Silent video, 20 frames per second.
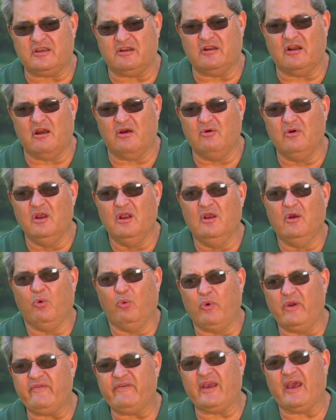know,
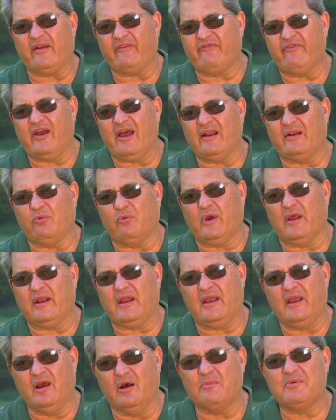we've got to find a way to
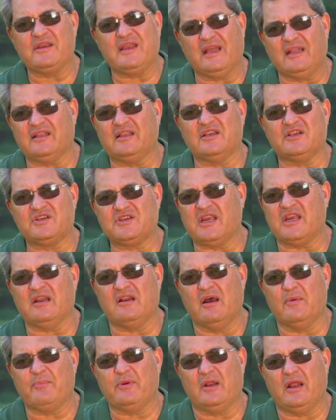help get this seed
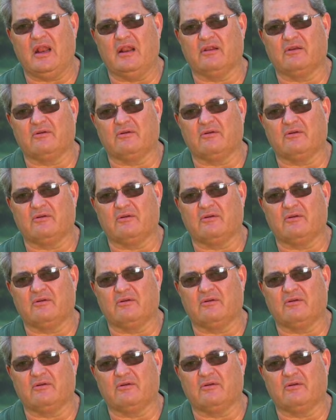up and out of the